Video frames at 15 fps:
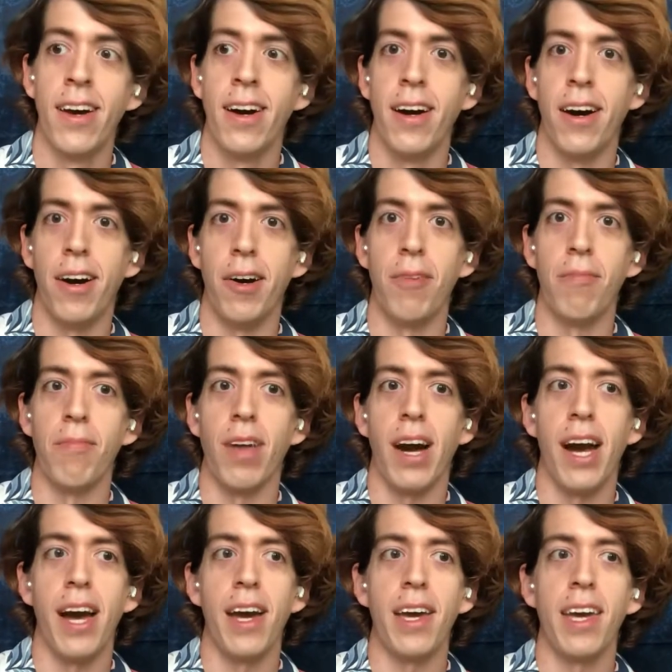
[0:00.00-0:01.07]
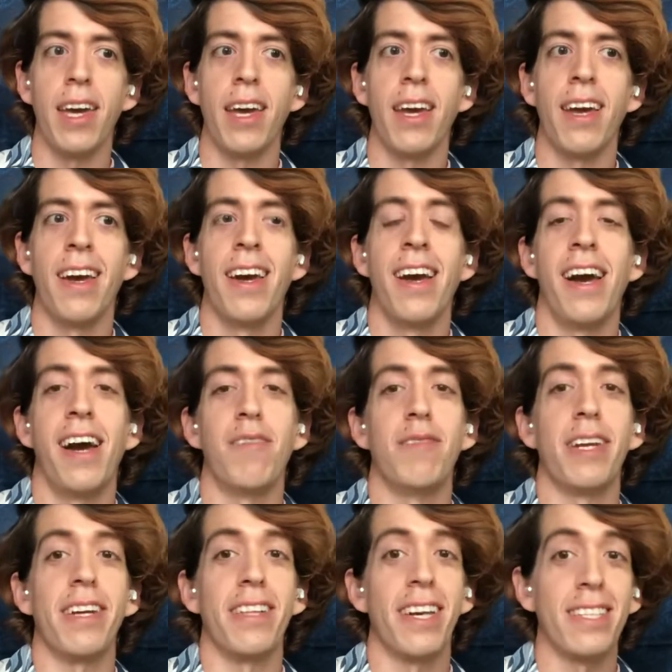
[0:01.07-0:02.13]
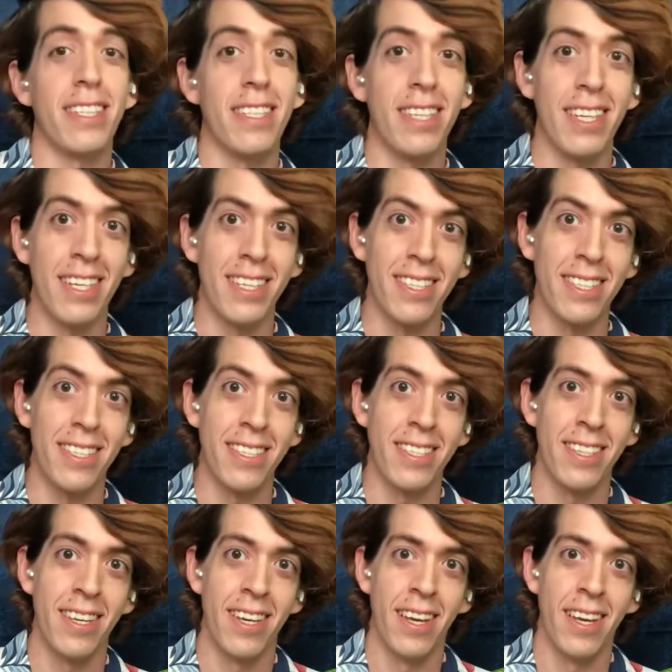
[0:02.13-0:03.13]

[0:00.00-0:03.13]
I have neglected these,